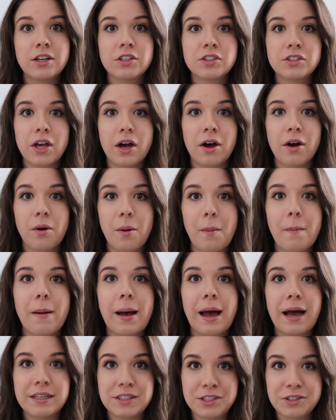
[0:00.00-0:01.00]
So
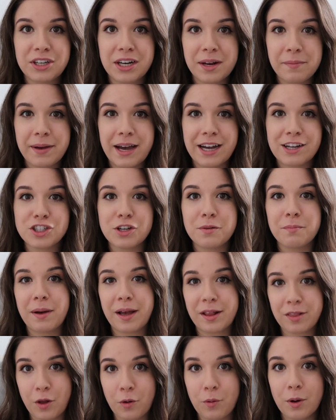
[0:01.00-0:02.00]
as you can imagine,
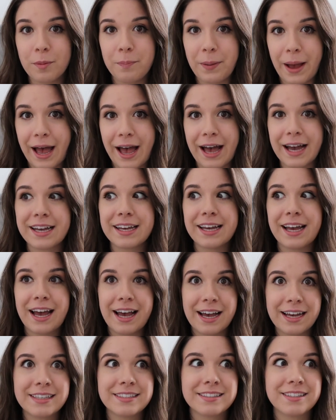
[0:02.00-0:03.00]
my lower back
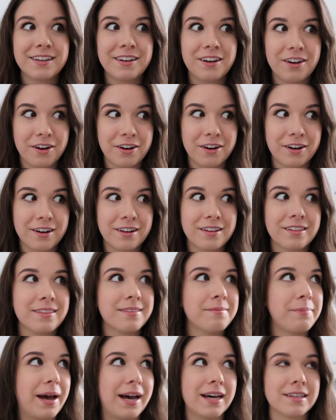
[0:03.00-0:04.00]
has hurt
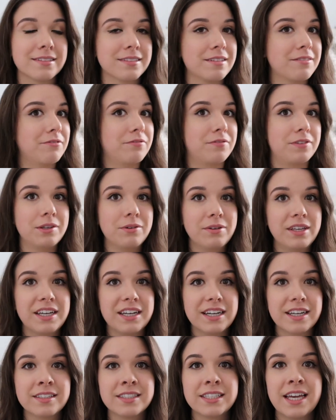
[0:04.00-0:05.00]
the past few
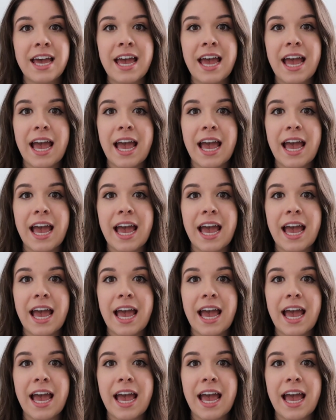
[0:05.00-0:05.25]
years,